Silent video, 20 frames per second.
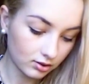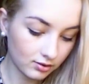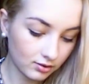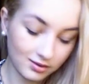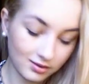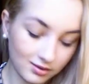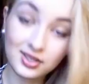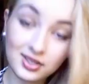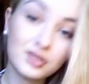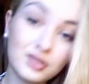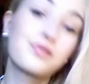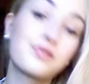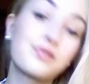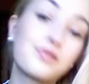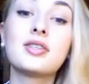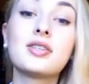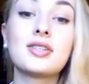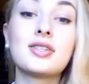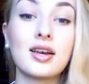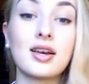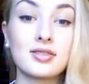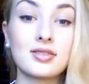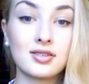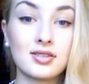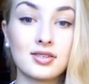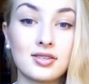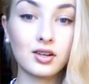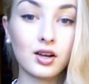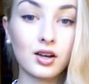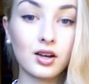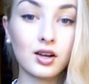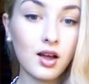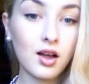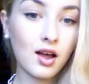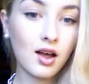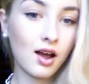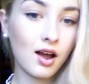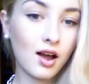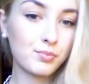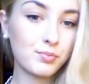This is fantastic.
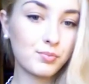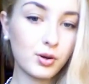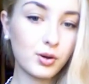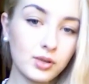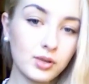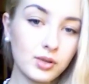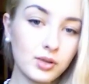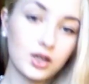I'm probably